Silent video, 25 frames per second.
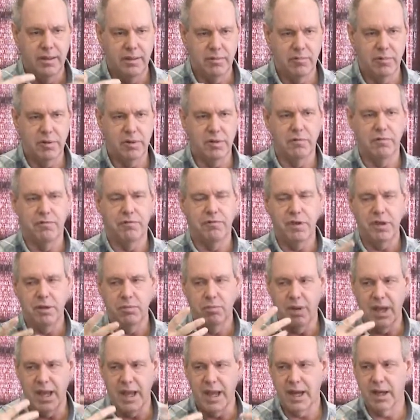with the
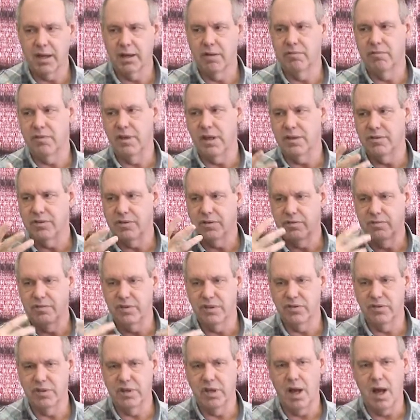feedback of this
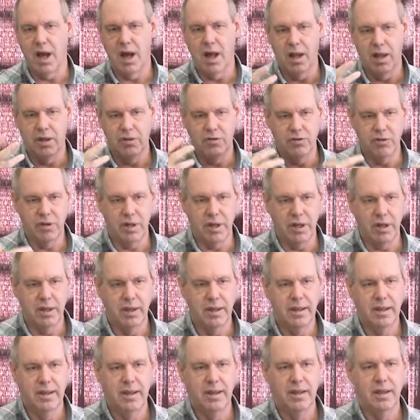physiology
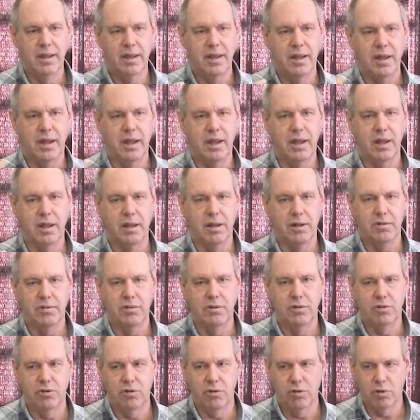uh,
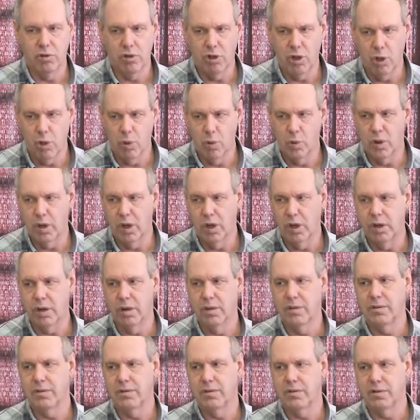to
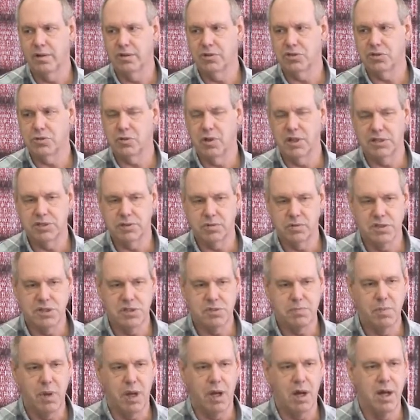lower their stress
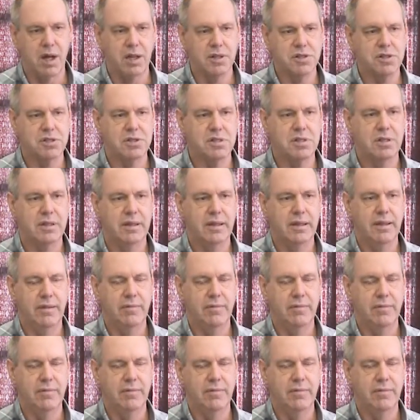response,